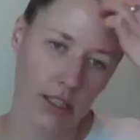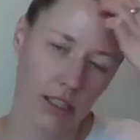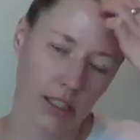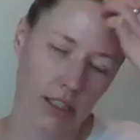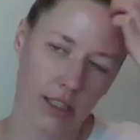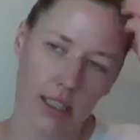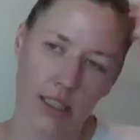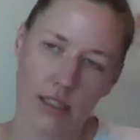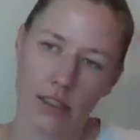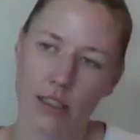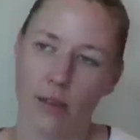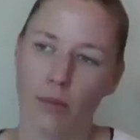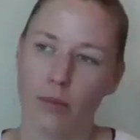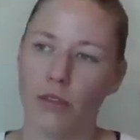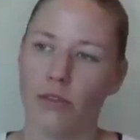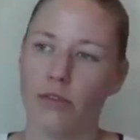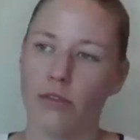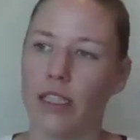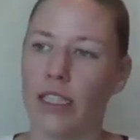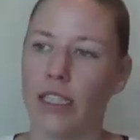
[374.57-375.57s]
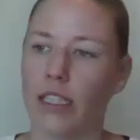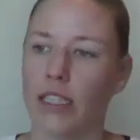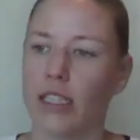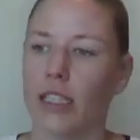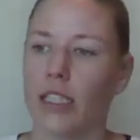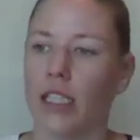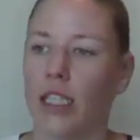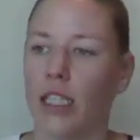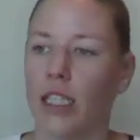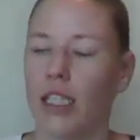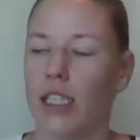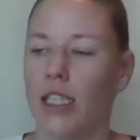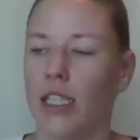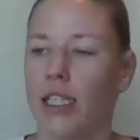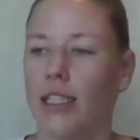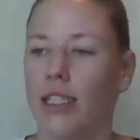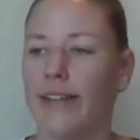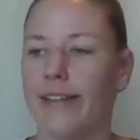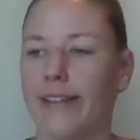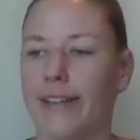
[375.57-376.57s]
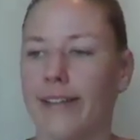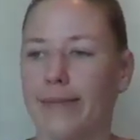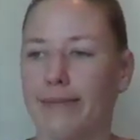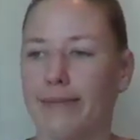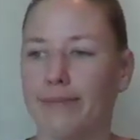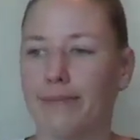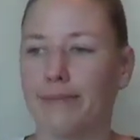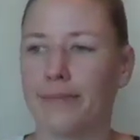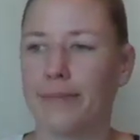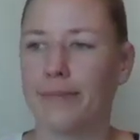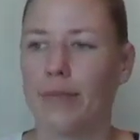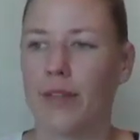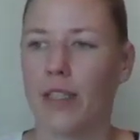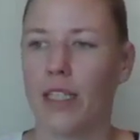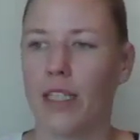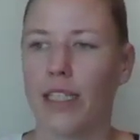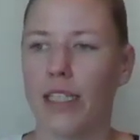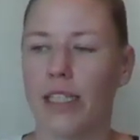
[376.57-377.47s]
the last couple of weeks. And